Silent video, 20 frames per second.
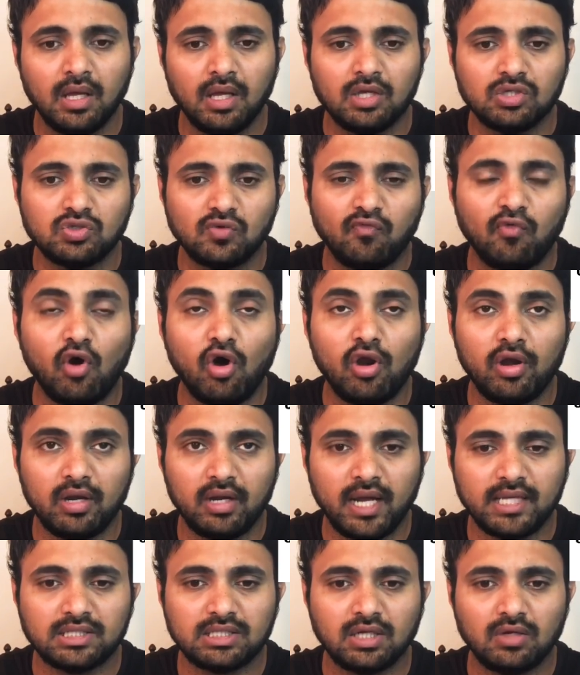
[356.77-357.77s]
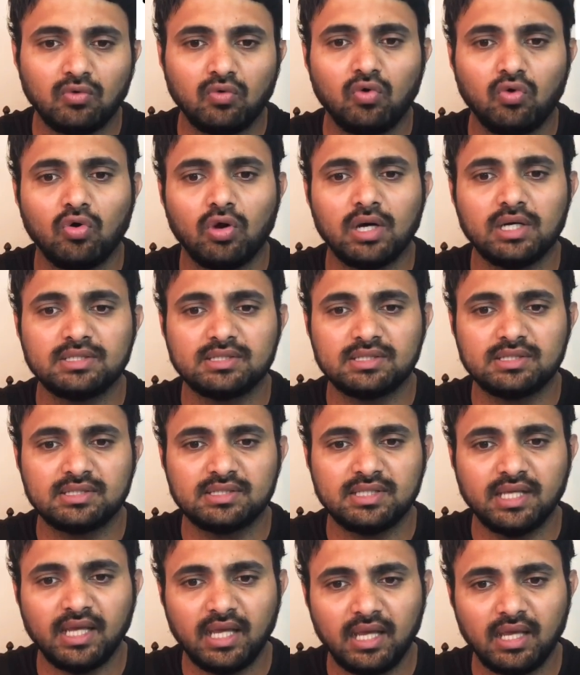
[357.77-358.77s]
So foreign national who are
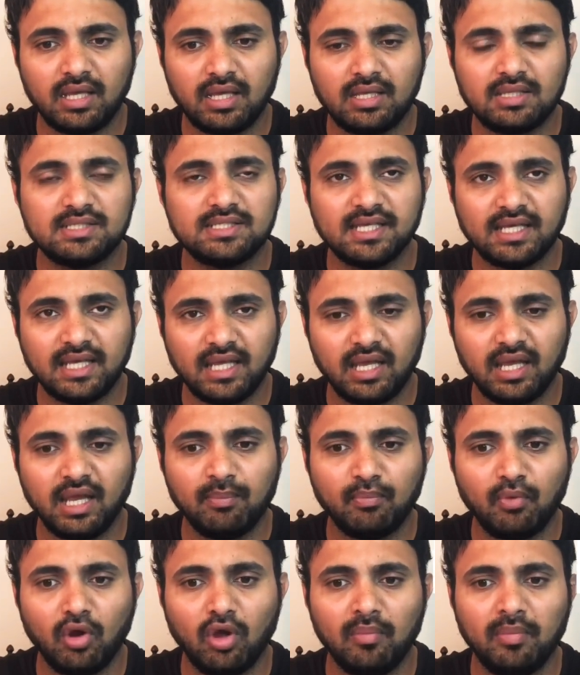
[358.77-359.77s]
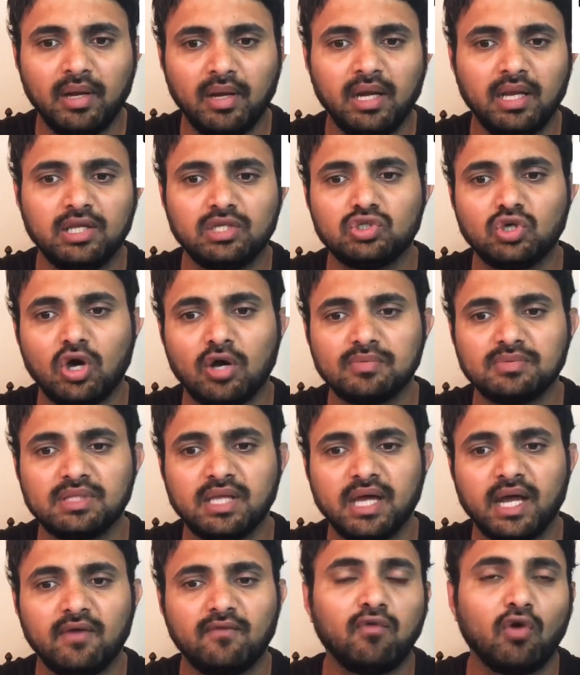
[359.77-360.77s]
seeking employment in jobs
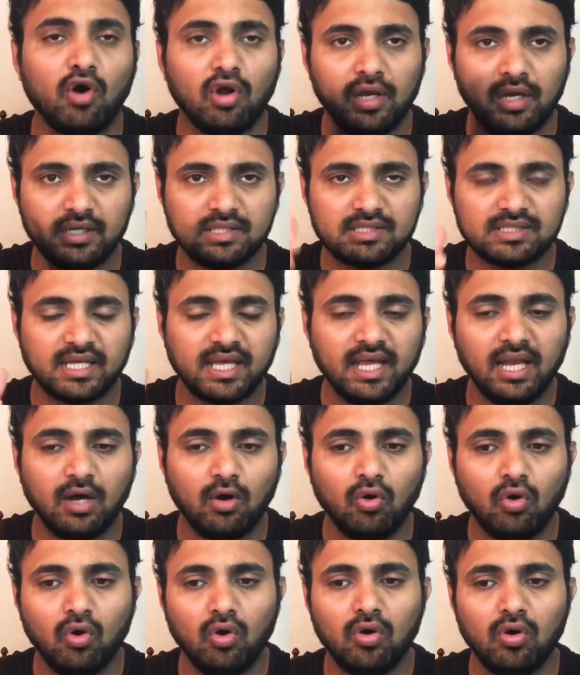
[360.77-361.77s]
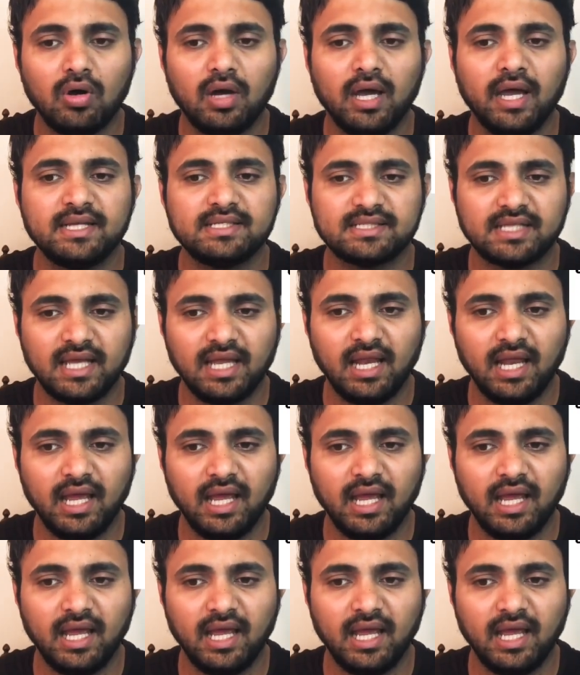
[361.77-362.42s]
that fall in skill O and skill